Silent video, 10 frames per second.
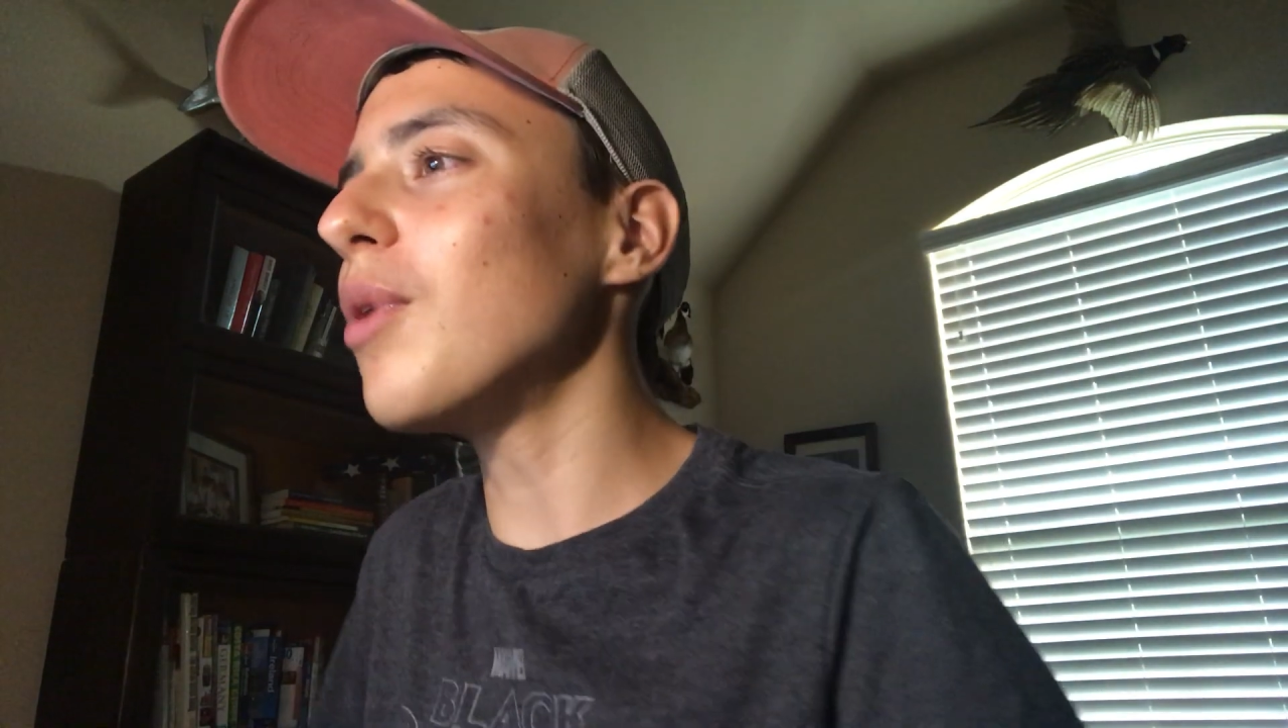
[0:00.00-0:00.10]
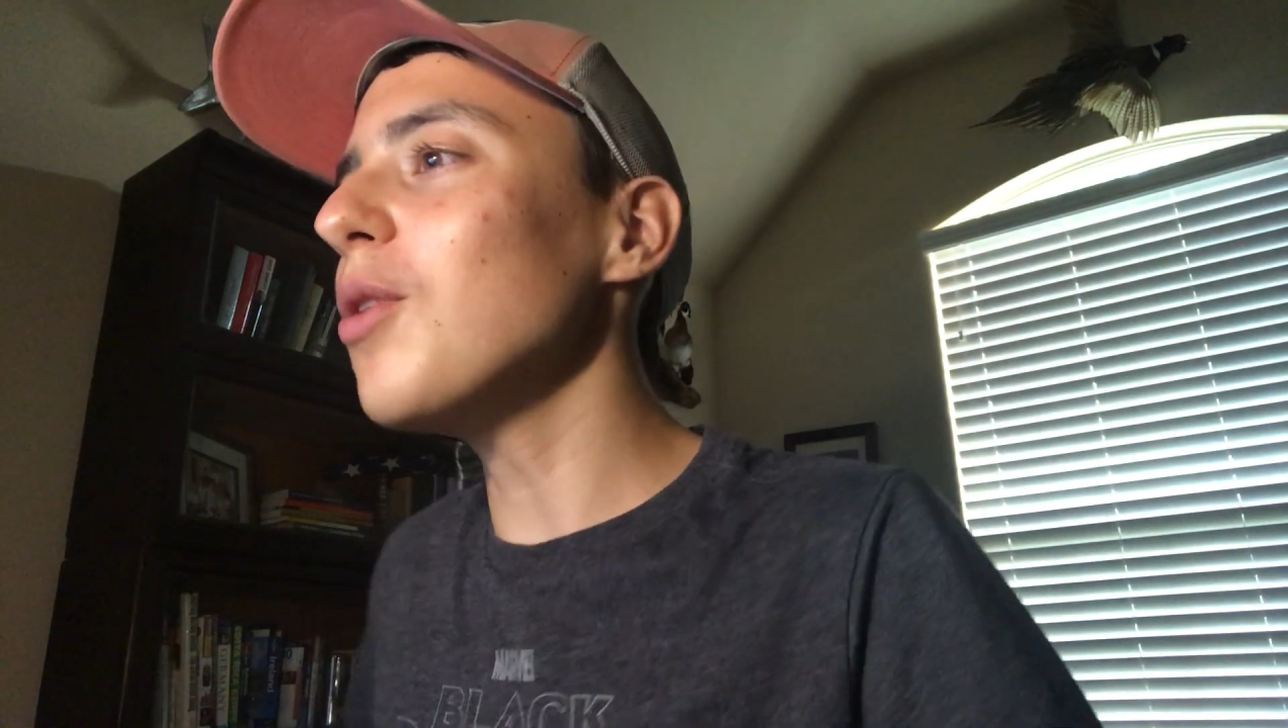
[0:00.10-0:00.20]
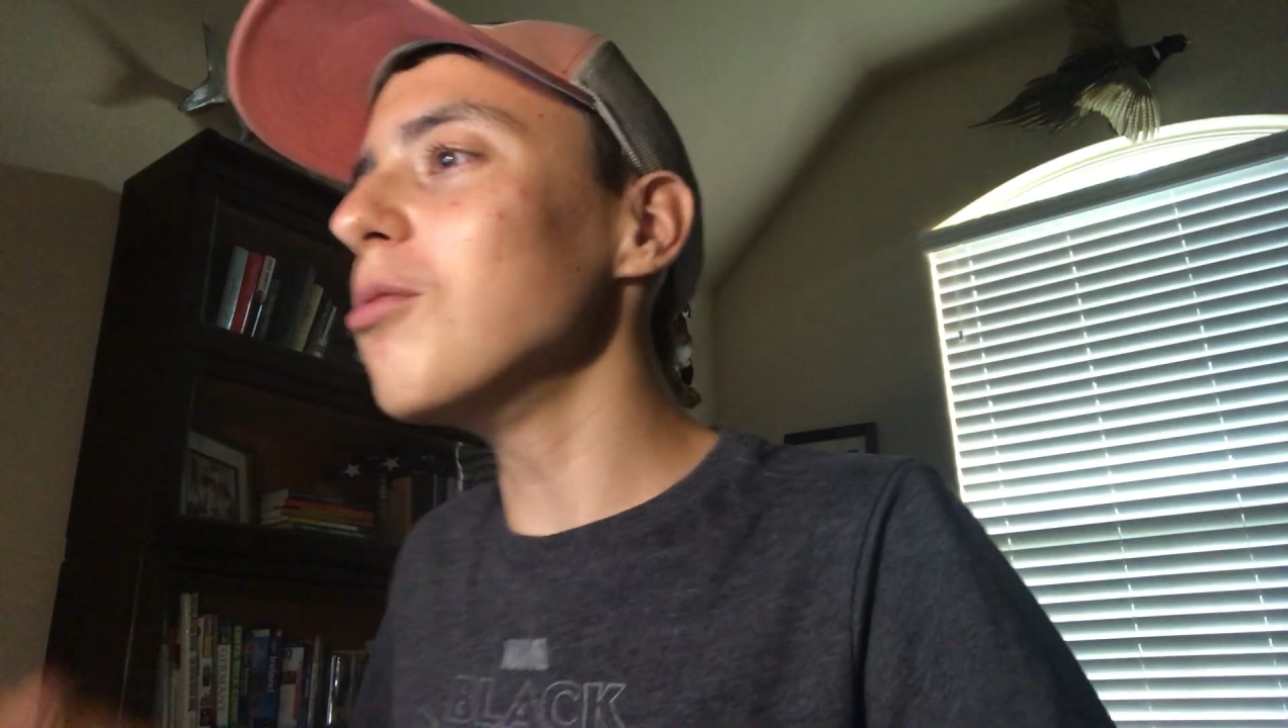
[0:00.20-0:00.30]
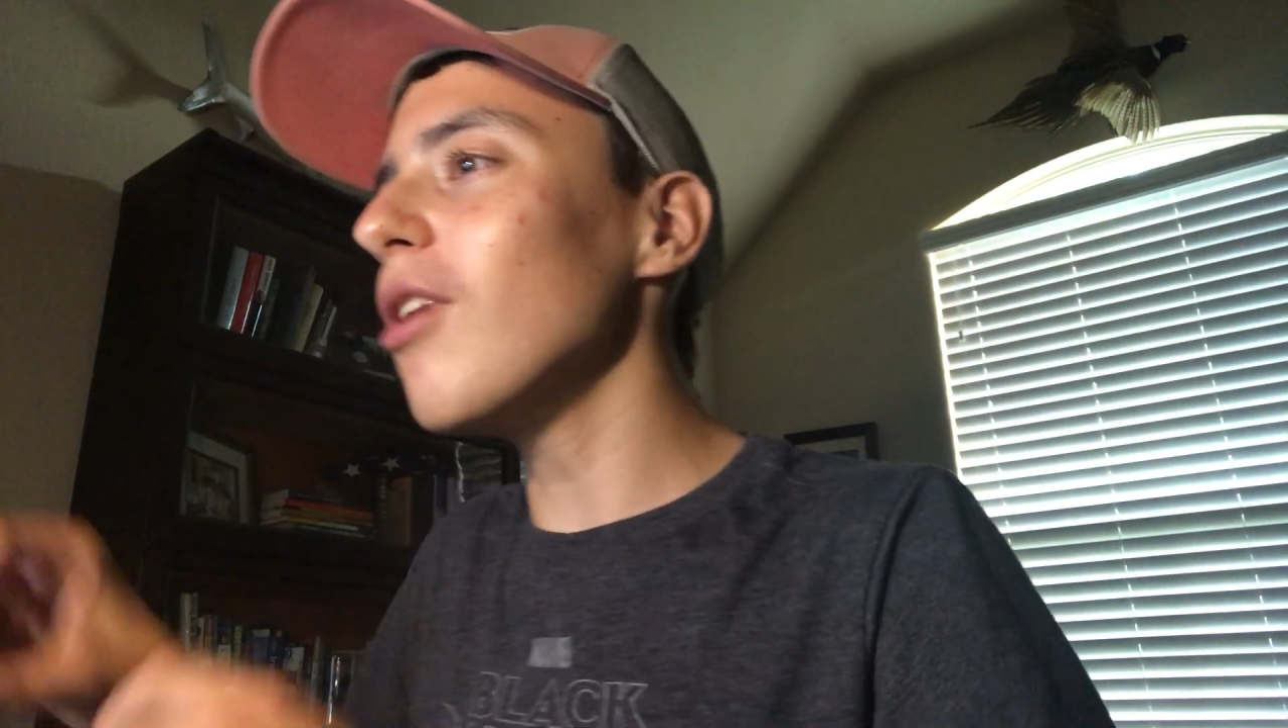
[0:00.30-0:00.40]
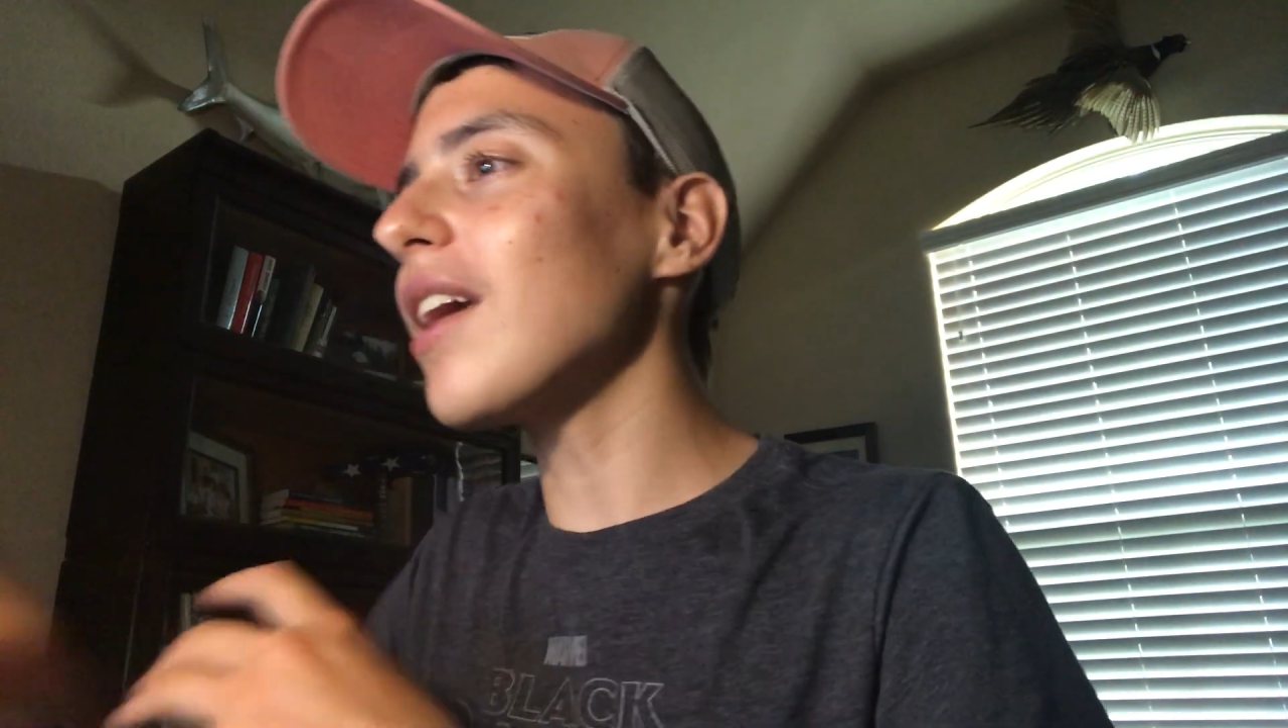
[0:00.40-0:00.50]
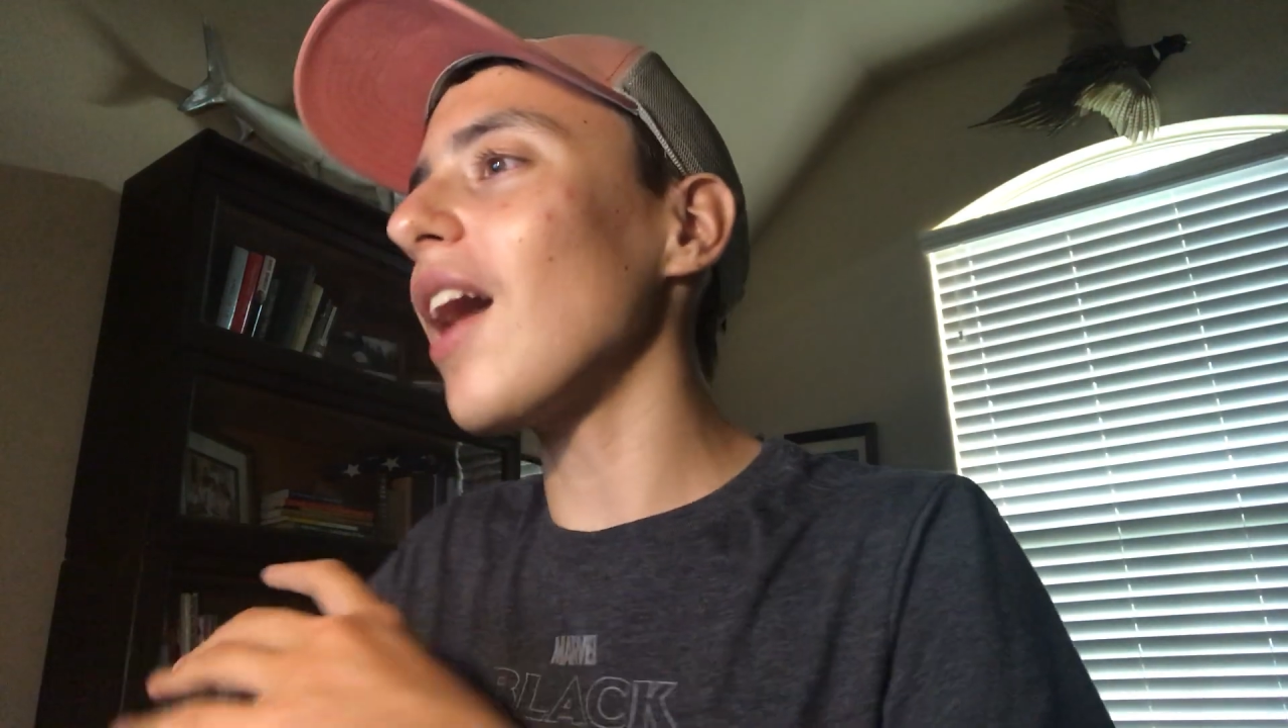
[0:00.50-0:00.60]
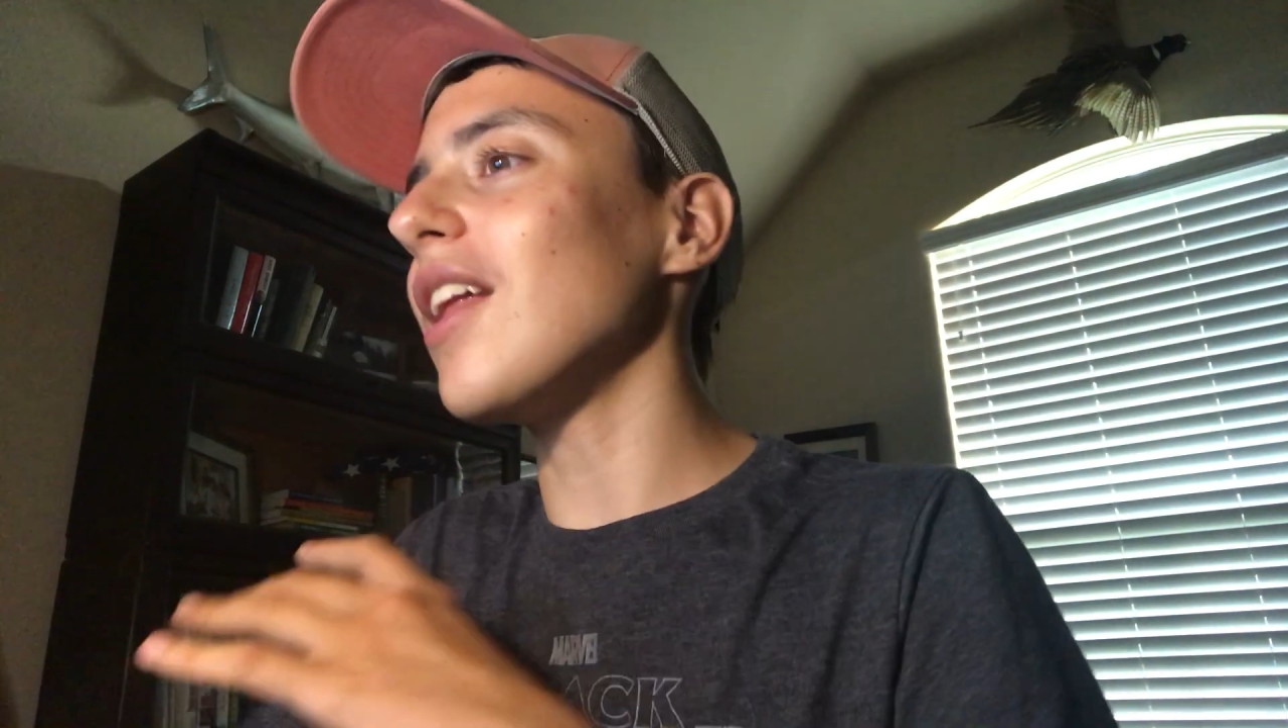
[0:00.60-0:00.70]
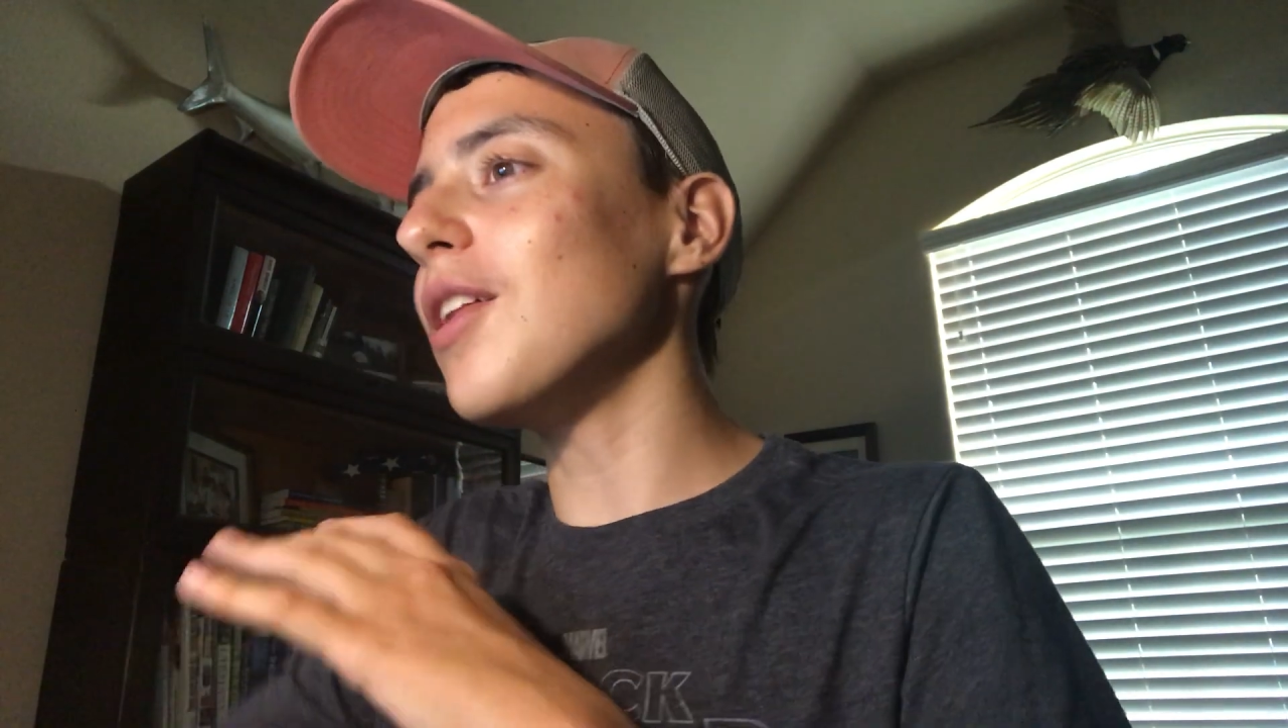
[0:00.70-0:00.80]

when you look at it